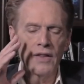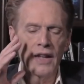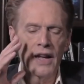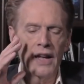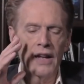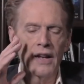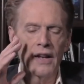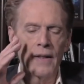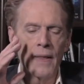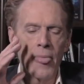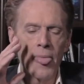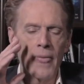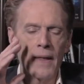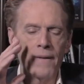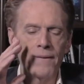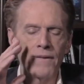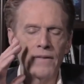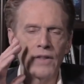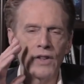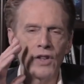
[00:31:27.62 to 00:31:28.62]
that
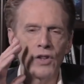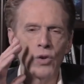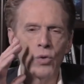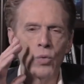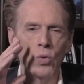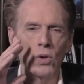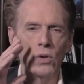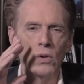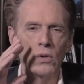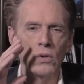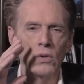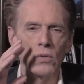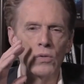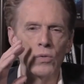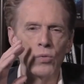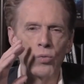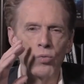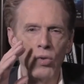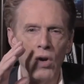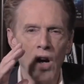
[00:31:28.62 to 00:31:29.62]
you will
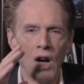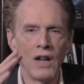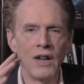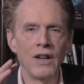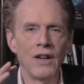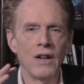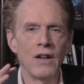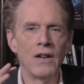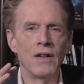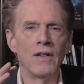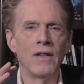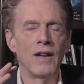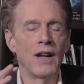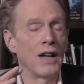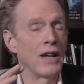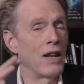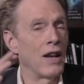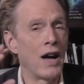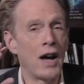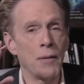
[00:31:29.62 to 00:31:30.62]
run
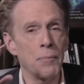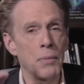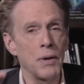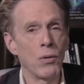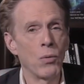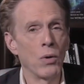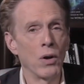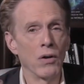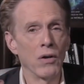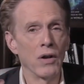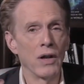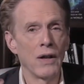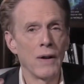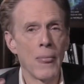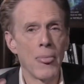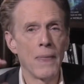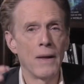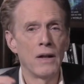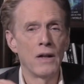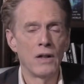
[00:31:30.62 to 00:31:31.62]
and not be weary.
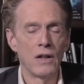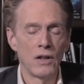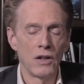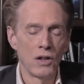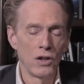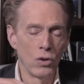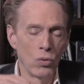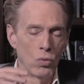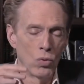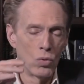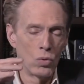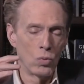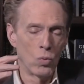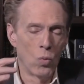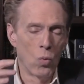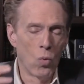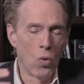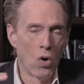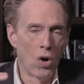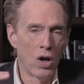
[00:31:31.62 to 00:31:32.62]
You will
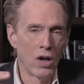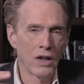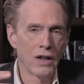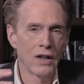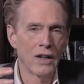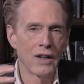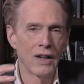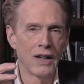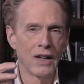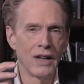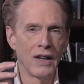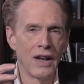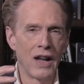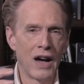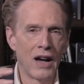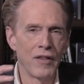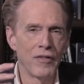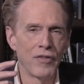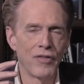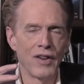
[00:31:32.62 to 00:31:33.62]
walk and
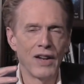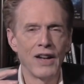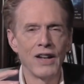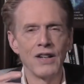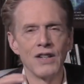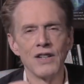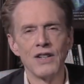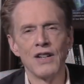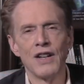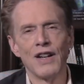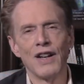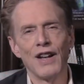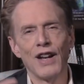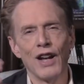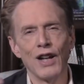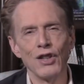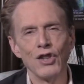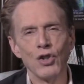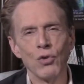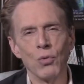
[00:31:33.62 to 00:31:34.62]
not faint,
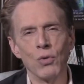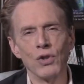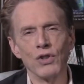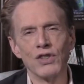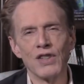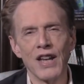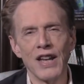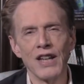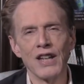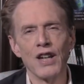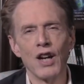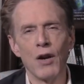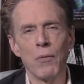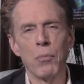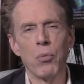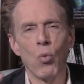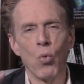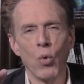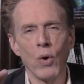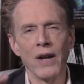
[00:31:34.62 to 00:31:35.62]
and you will take
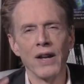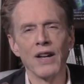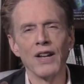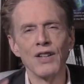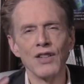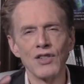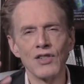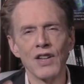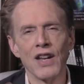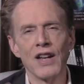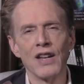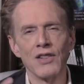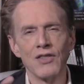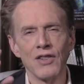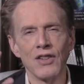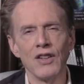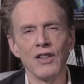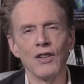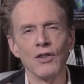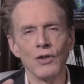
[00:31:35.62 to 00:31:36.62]
up wings
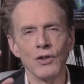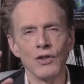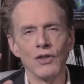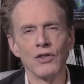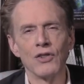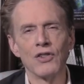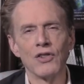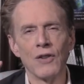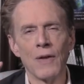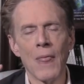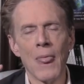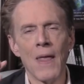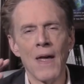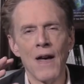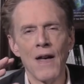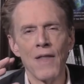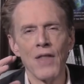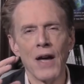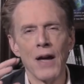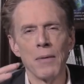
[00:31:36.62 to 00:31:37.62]
as eagles.
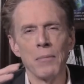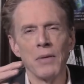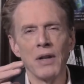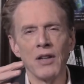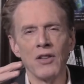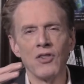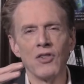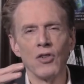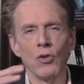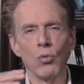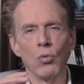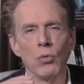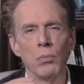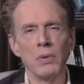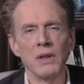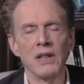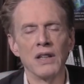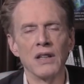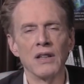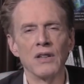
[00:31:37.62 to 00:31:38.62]
That means you will
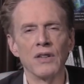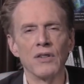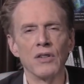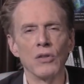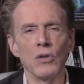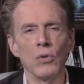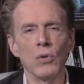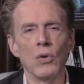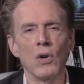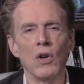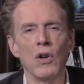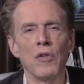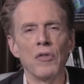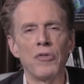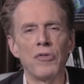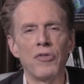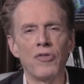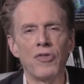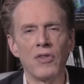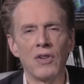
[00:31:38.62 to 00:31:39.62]
begin to
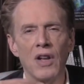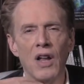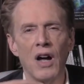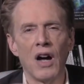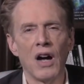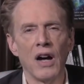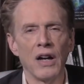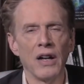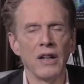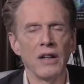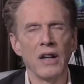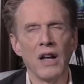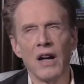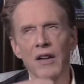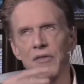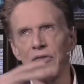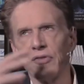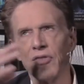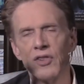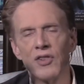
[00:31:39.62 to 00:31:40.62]
fly,
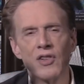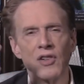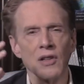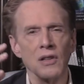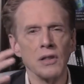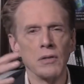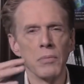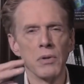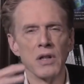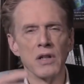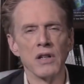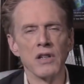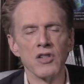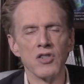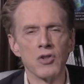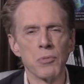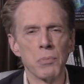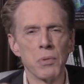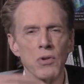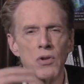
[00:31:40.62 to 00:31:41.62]
not physically, but in a
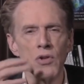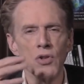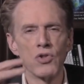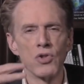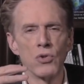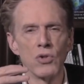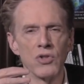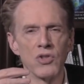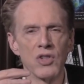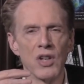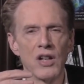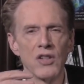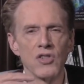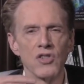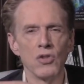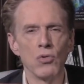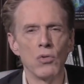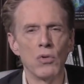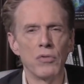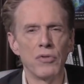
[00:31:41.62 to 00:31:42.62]
spiritual
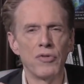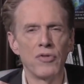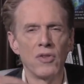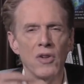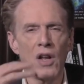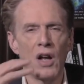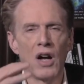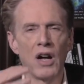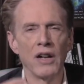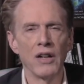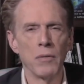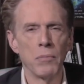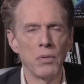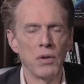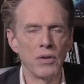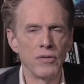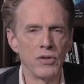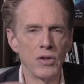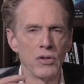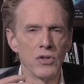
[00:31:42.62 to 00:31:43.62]
sense, you will fly
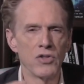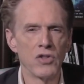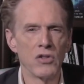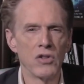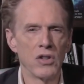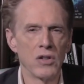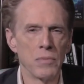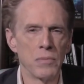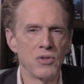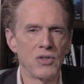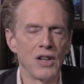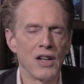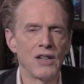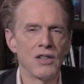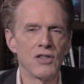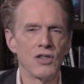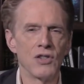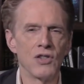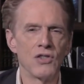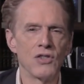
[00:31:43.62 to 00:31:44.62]
above your
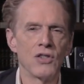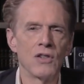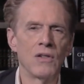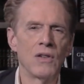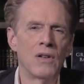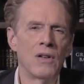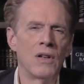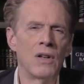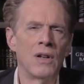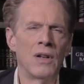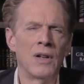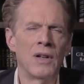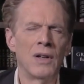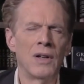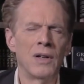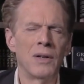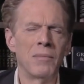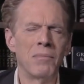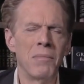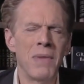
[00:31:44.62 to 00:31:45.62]
circumstances.
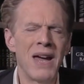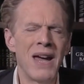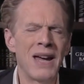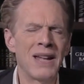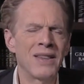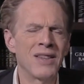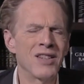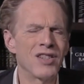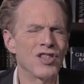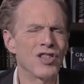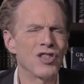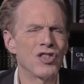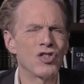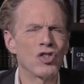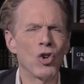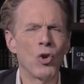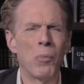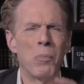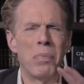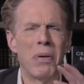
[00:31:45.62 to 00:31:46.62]
Man, this is
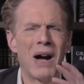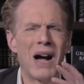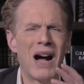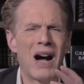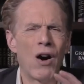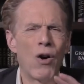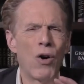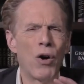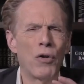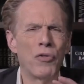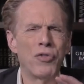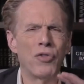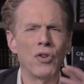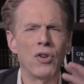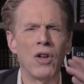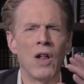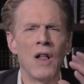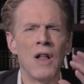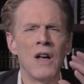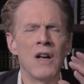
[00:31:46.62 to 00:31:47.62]
so
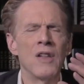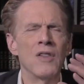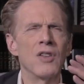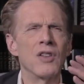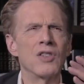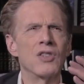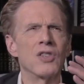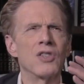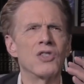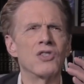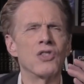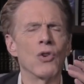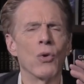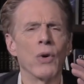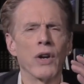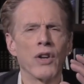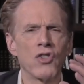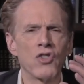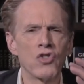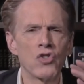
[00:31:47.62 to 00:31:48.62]
powerful. This is
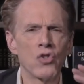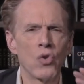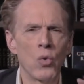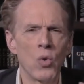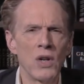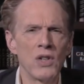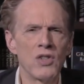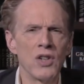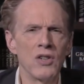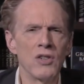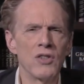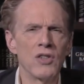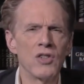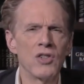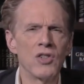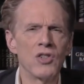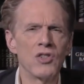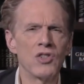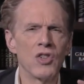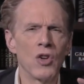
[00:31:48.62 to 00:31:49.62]
so exquisite.
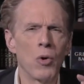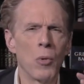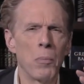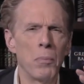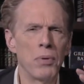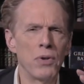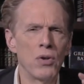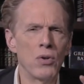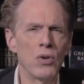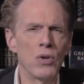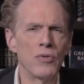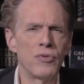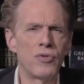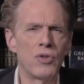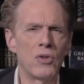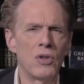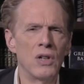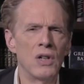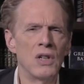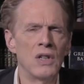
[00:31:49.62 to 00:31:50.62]
This is so
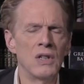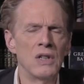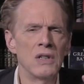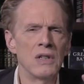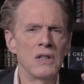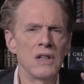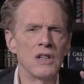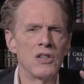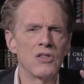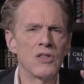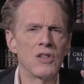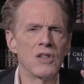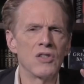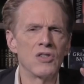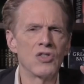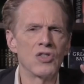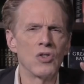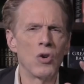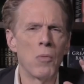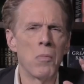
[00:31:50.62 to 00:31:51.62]
beautiful.
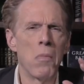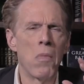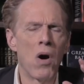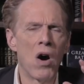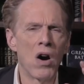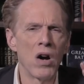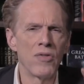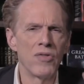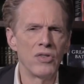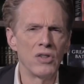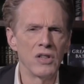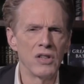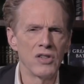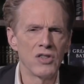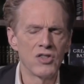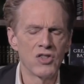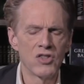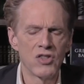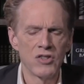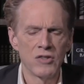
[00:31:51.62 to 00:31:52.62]
It's so
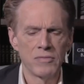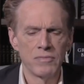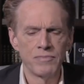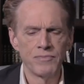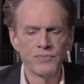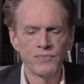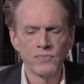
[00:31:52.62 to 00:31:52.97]
marvelous.